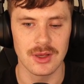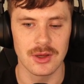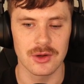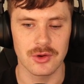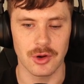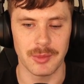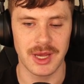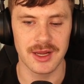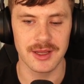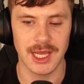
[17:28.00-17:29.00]

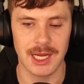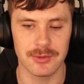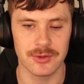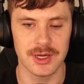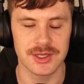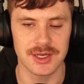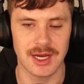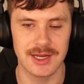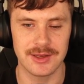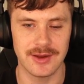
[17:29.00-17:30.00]
Chromatic aberration.
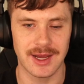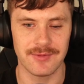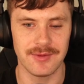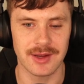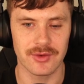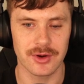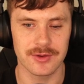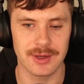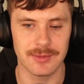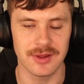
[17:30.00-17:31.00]
I've never heard that
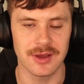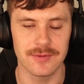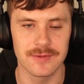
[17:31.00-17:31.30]
in my life.